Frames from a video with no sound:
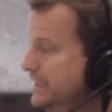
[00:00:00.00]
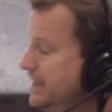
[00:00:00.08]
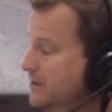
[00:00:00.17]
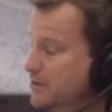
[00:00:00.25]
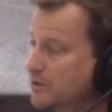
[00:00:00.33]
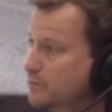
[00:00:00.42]
and
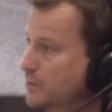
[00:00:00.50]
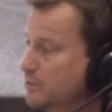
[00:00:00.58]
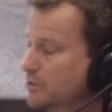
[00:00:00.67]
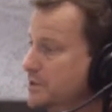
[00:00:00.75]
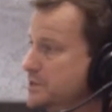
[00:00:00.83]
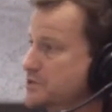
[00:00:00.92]
how hard we
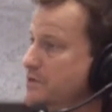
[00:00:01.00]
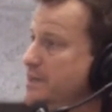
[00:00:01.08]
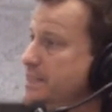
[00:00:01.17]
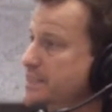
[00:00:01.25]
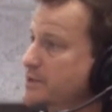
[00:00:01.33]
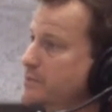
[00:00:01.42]
work and
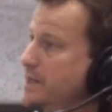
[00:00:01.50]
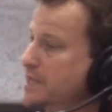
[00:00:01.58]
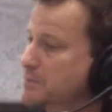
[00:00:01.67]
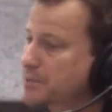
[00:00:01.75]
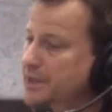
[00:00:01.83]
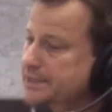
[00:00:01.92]
train and get
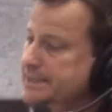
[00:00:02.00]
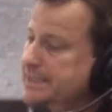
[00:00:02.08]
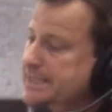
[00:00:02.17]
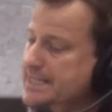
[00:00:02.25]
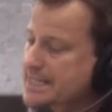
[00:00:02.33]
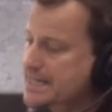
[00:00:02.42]
ready to play.
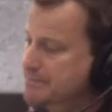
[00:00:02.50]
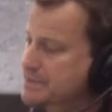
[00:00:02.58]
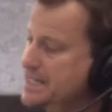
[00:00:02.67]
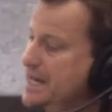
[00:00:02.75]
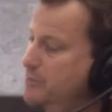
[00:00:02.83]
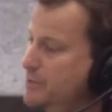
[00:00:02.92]
Um, but yeah,